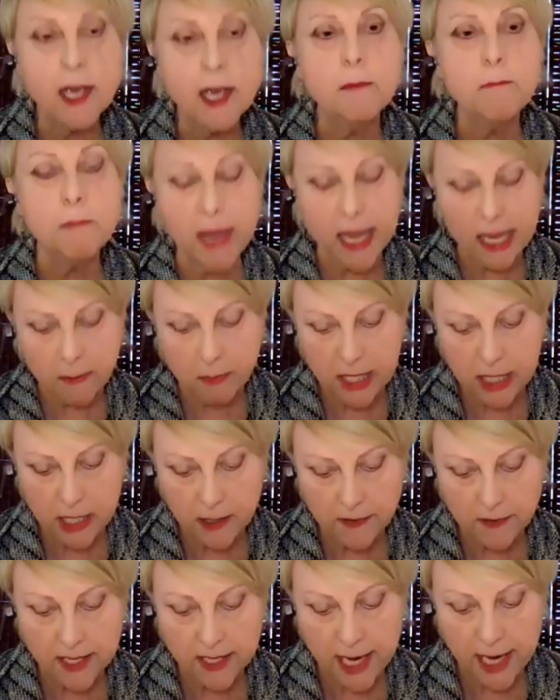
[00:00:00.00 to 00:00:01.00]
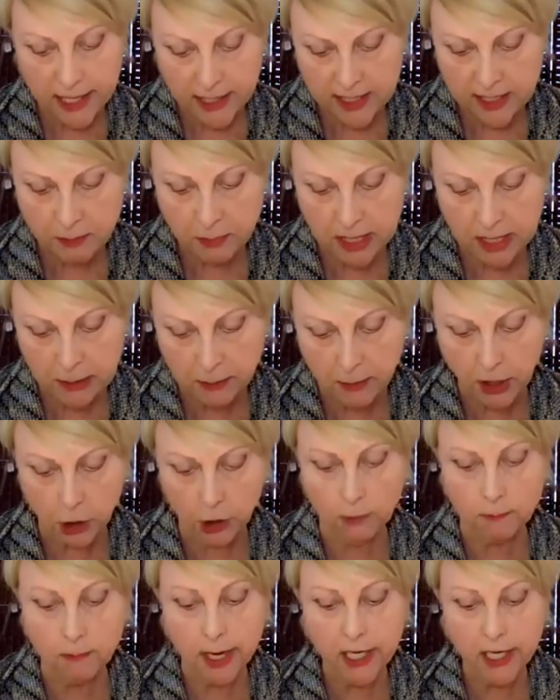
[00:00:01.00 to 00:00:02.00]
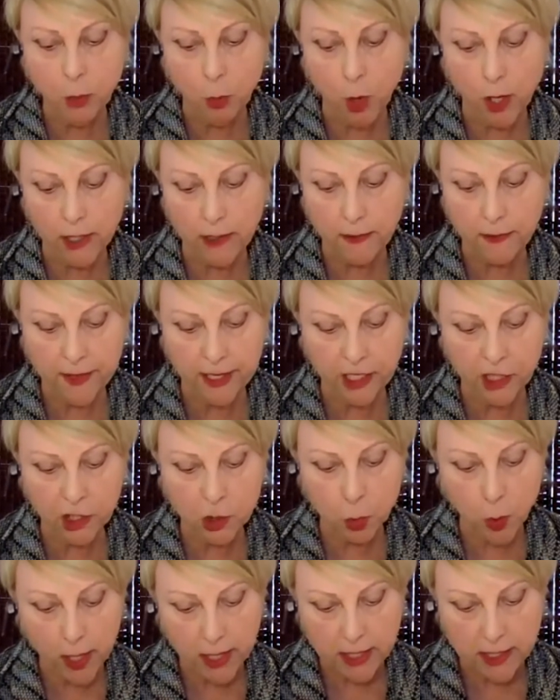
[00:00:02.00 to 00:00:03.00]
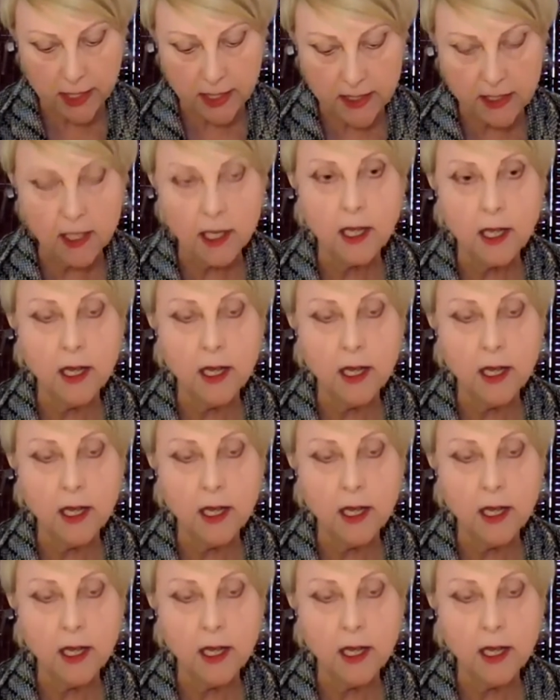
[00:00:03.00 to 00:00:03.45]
Maybe the next speaker might want to think twice